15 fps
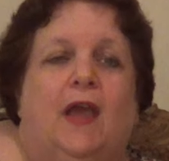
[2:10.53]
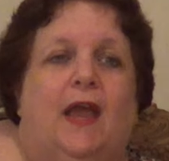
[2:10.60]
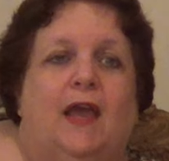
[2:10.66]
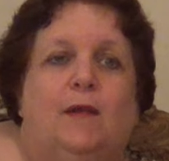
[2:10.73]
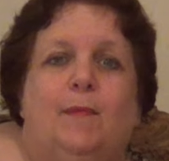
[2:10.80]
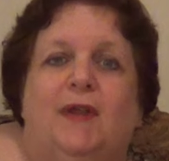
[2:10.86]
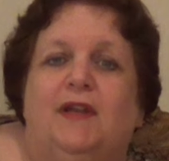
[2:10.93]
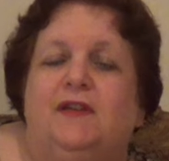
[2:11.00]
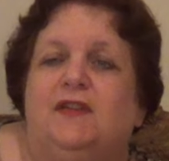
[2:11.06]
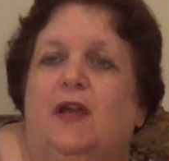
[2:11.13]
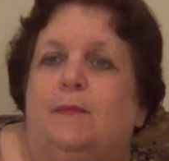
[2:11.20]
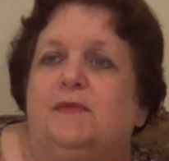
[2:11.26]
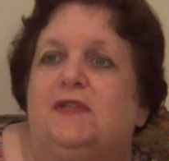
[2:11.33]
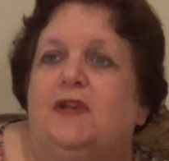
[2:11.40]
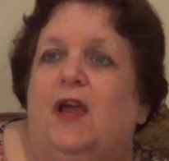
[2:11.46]
And many
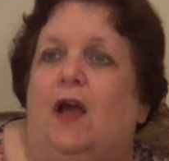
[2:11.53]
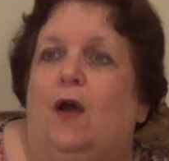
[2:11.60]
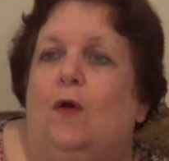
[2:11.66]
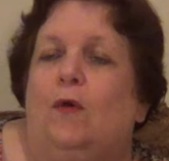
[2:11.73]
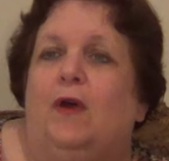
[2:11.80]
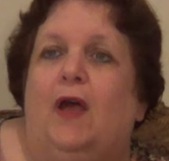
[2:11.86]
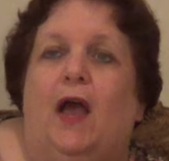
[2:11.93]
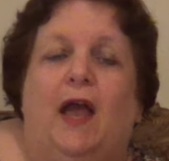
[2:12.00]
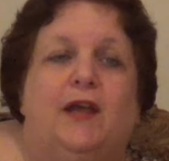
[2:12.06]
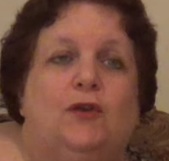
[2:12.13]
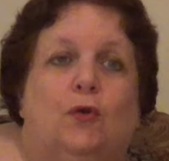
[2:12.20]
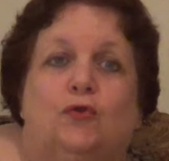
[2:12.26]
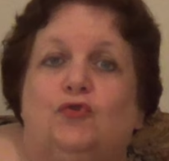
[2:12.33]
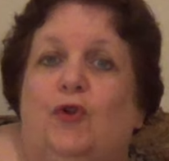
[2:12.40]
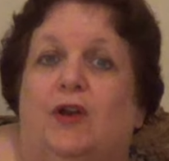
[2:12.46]
times now I
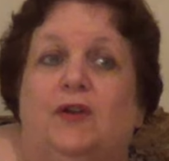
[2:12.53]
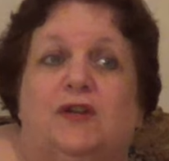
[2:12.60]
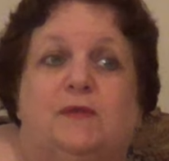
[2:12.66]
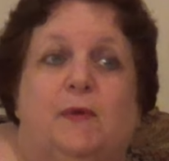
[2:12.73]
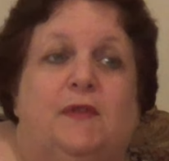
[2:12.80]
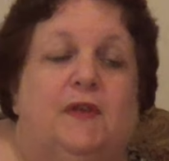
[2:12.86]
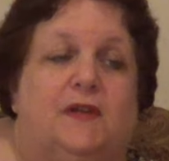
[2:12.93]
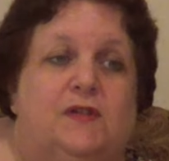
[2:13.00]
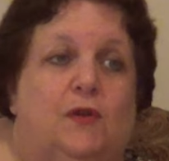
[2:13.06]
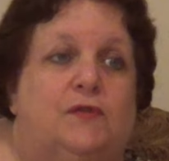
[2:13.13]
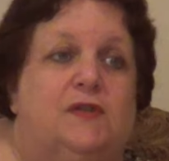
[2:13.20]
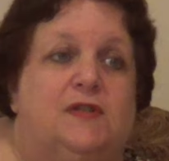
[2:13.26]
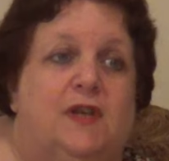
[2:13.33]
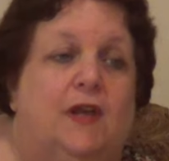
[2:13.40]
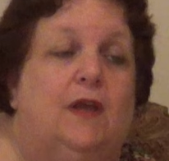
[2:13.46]
don't try to explain things. I'll
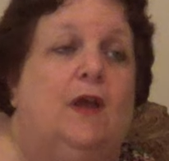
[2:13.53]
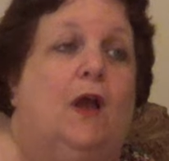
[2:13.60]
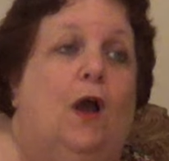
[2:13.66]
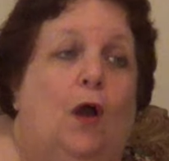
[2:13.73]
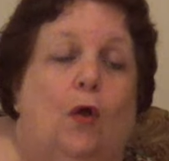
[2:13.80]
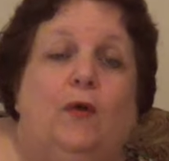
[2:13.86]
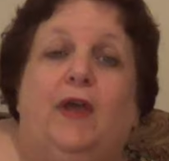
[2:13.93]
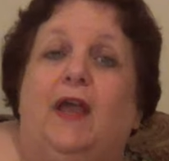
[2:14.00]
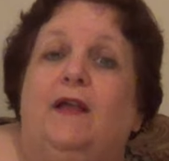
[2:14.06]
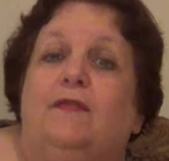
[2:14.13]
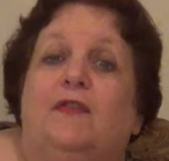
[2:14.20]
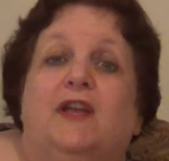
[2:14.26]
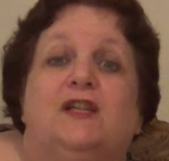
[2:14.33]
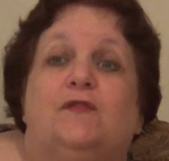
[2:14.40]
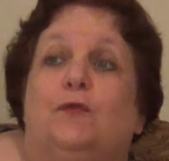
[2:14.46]
just say,
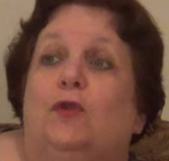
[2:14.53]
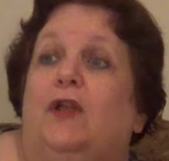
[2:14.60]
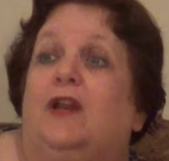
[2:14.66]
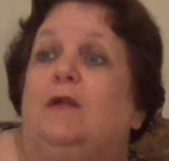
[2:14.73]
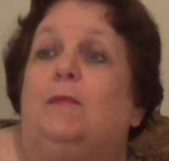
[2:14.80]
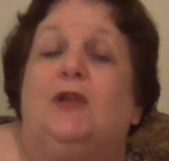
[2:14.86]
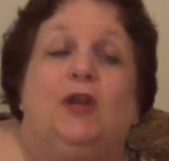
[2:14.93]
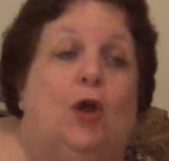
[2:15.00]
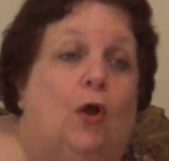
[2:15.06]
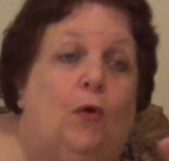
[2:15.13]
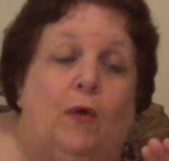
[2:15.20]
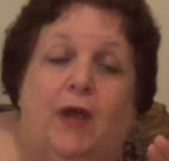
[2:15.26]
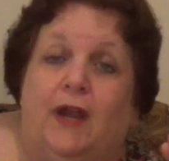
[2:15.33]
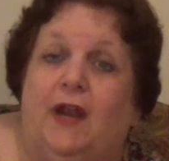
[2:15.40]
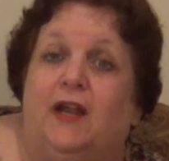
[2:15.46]
okay, thanks for letting me
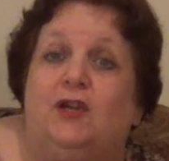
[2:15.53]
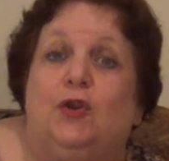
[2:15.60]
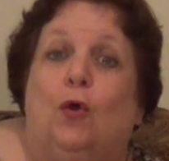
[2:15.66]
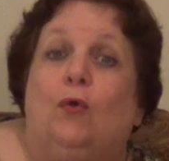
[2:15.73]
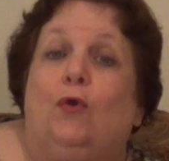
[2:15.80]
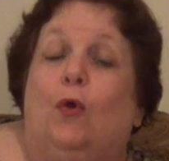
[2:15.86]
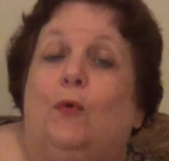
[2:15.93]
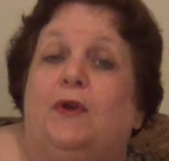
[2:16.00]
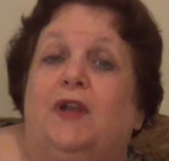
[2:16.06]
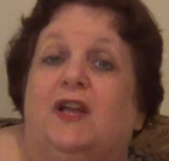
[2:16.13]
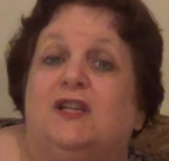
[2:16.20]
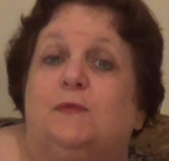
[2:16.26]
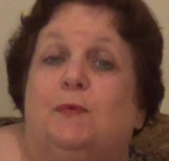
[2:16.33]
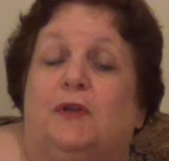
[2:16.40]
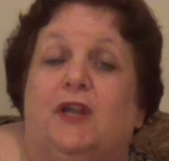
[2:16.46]
know. And I don't go into
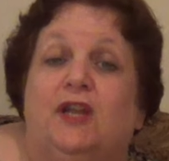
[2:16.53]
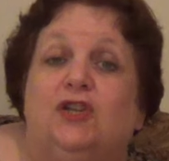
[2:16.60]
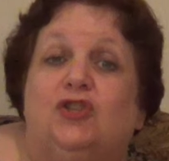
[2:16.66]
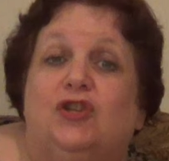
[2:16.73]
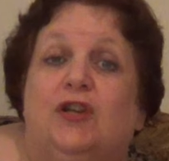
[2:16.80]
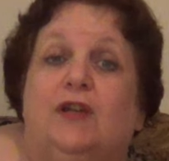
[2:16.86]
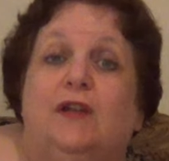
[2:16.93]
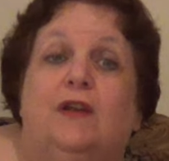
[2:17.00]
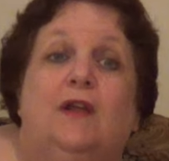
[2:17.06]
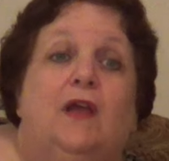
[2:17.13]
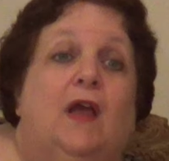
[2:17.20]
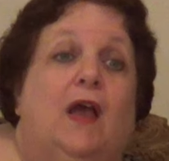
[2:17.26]
explanation.